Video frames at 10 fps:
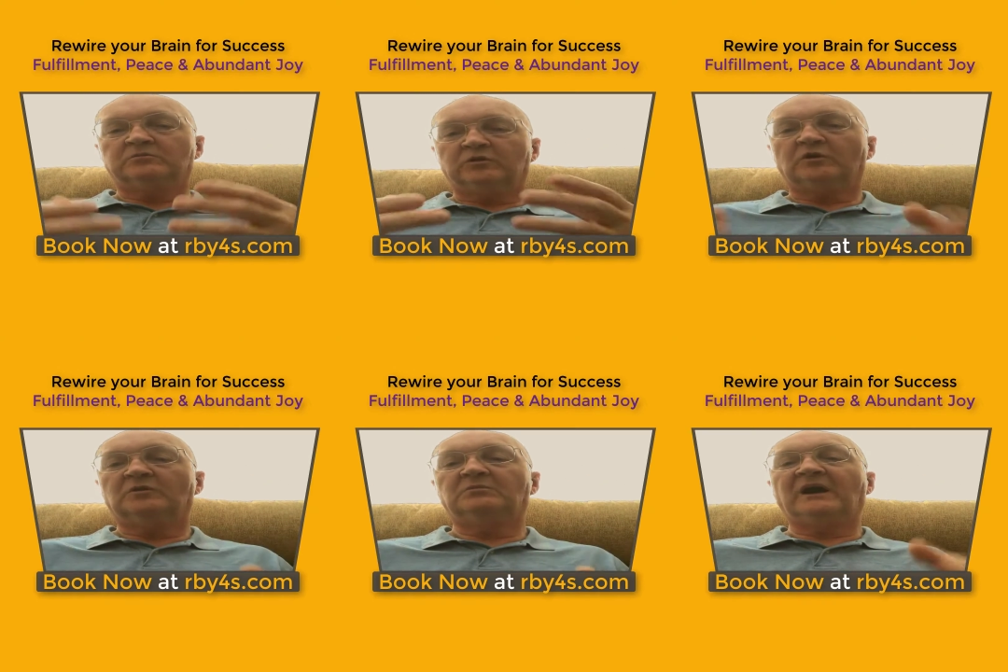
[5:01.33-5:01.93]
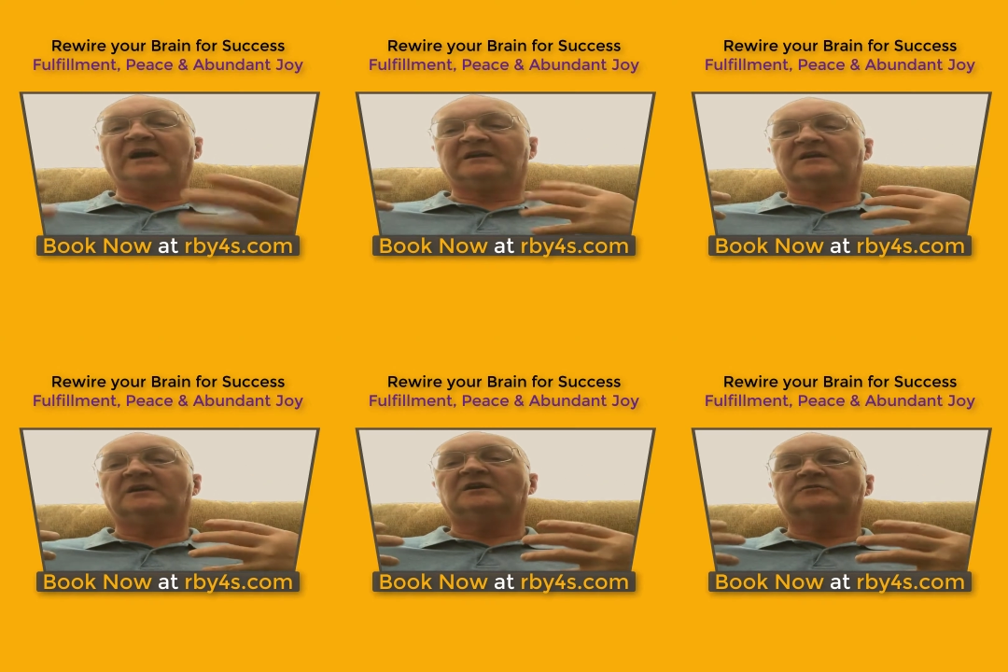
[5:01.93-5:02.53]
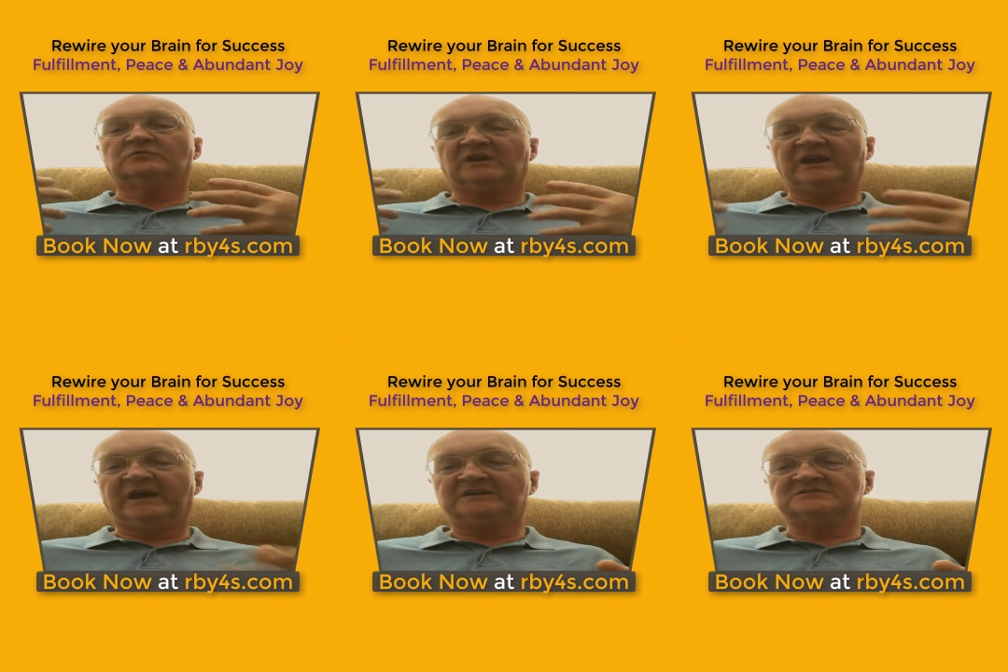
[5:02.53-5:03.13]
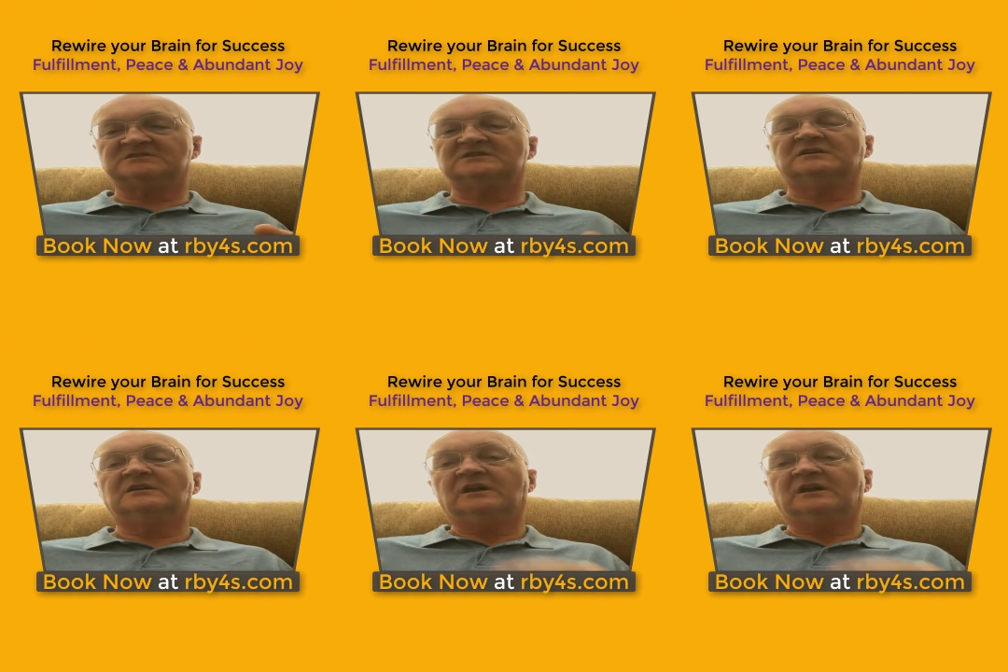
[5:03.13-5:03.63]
Pulled back, relaxed,